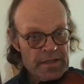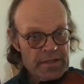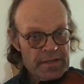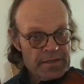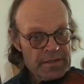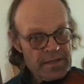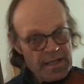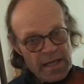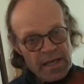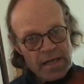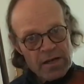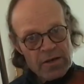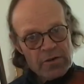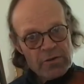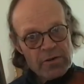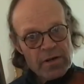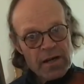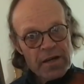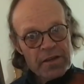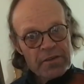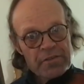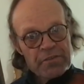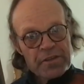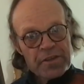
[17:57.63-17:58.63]
Now,
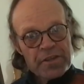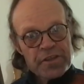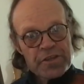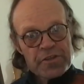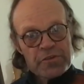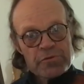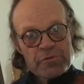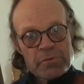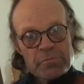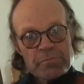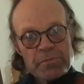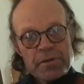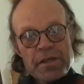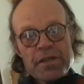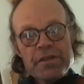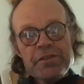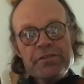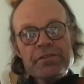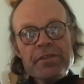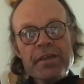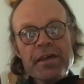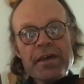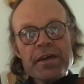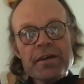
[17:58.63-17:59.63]
I think you repeat
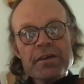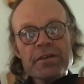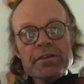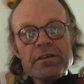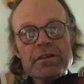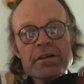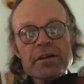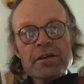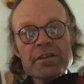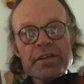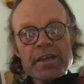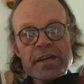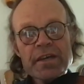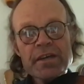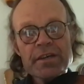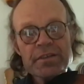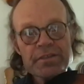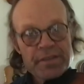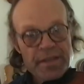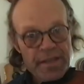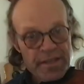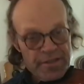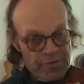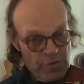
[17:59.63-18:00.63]
that again,
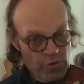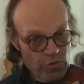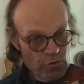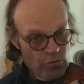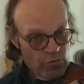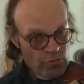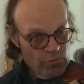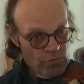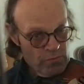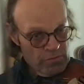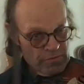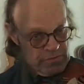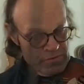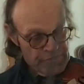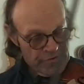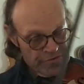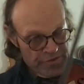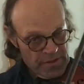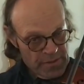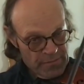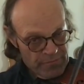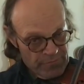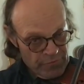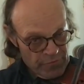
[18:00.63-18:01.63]
that whole
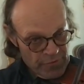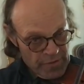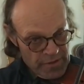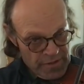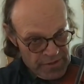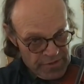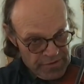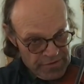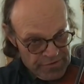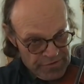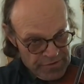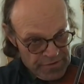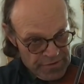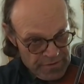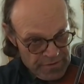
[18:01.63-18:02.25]
same phrase.